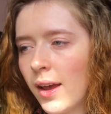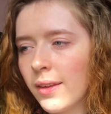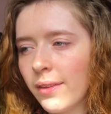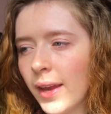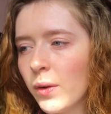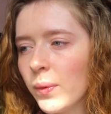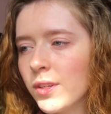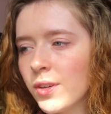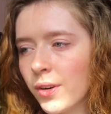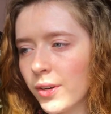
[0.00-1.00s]
and then
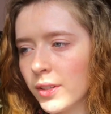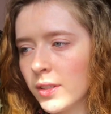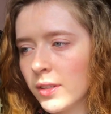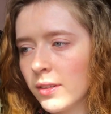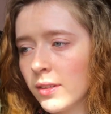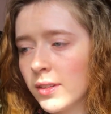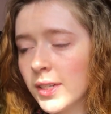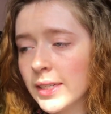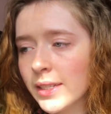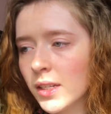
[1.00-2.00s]
we turn
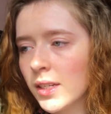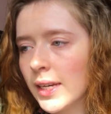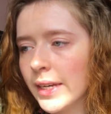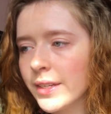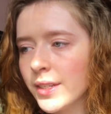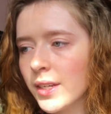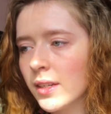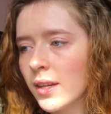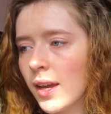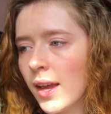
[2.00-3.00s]
sixteen,
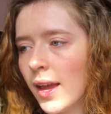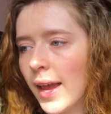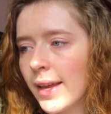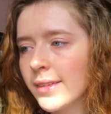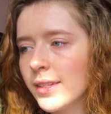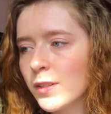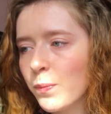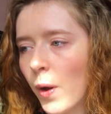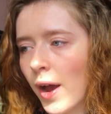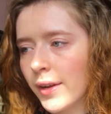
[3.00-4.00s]
eighteen, and
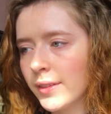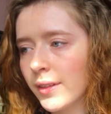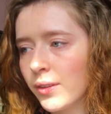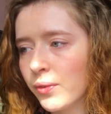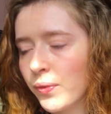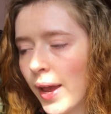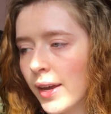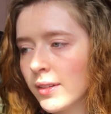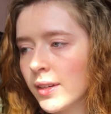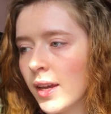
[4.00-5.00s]
despite the
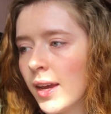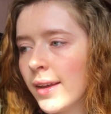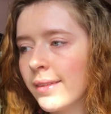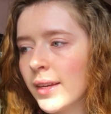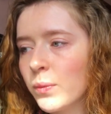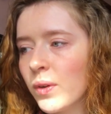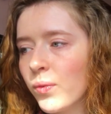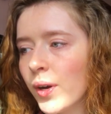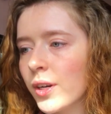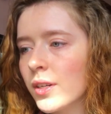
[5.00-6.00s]
fact that
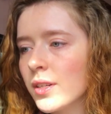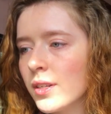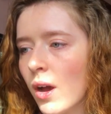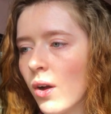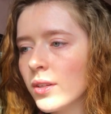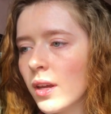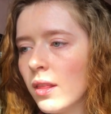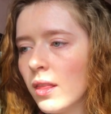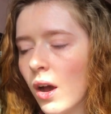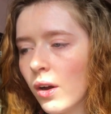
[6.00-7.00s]
we were not
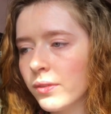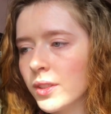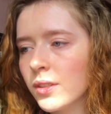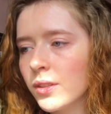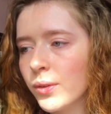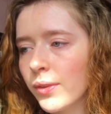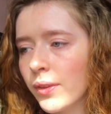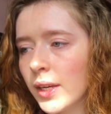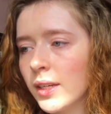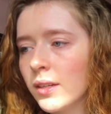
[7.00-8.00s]
allowed to
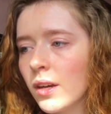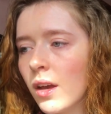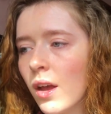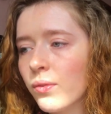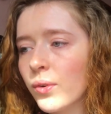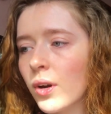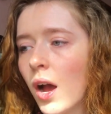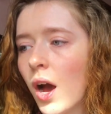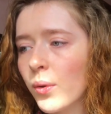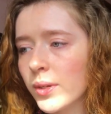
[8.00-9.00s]
think
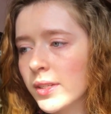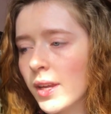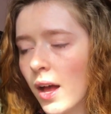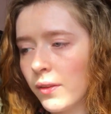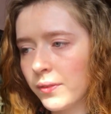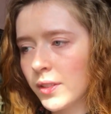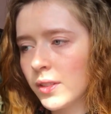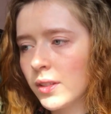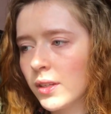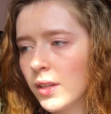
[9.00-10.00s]
for
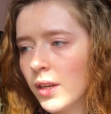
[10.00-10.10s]
ourselves,